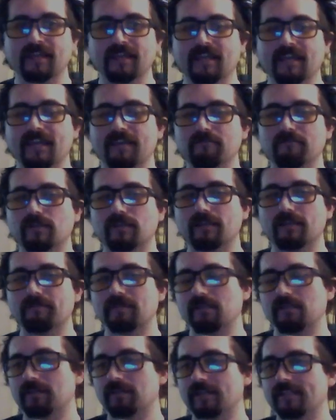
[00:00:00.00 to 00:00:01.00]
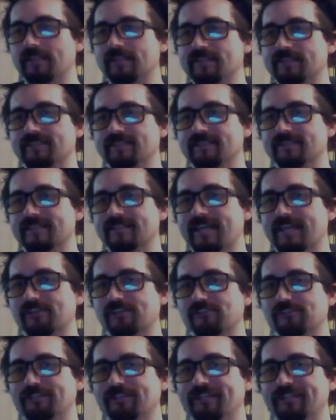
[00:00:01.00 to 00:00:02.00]
And what I mean by this is
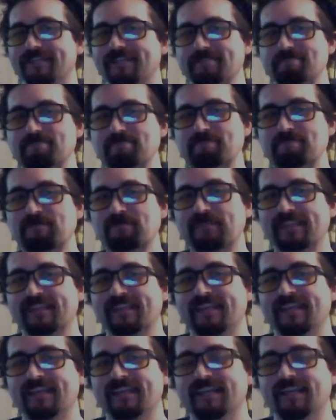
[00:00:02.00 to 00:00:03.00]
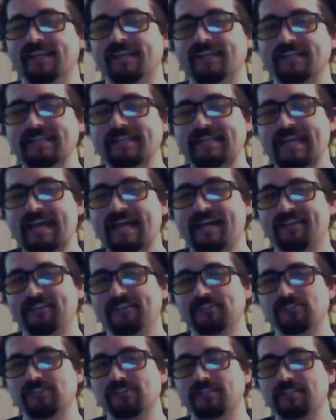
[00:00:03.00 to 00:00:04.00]
actually an
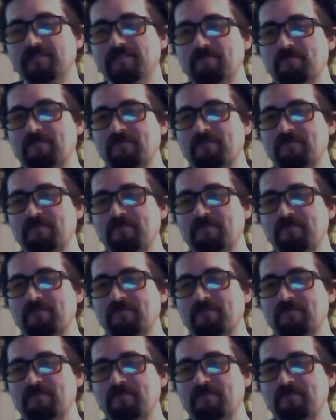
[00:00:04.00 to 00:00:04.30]
analogy